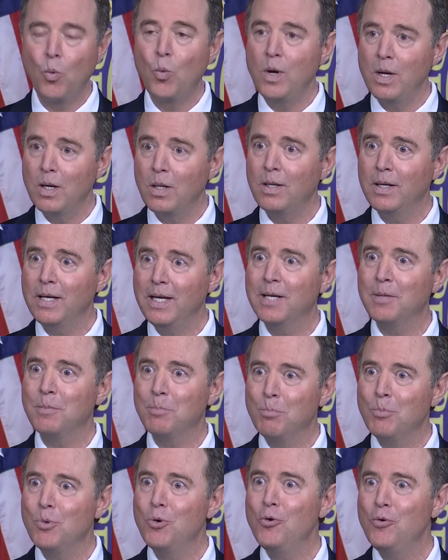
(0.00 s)
Will it
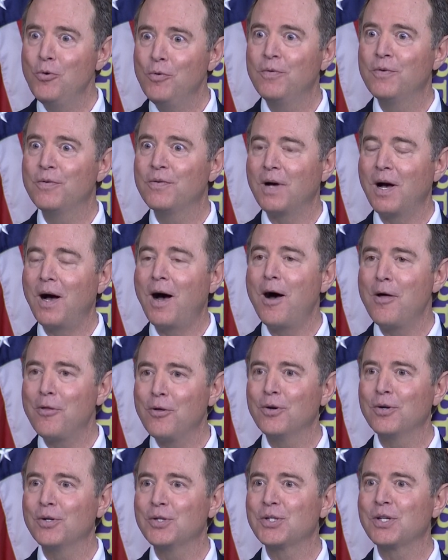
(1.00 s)
move
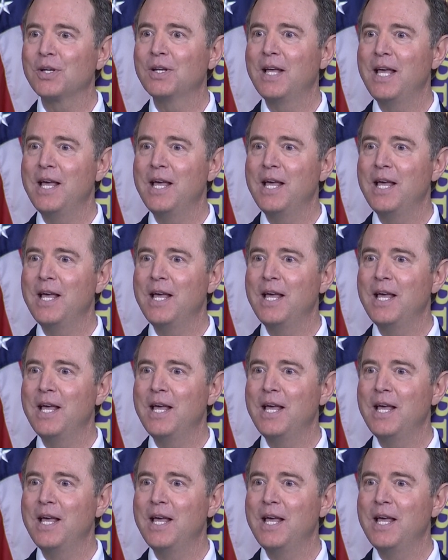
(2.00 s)
others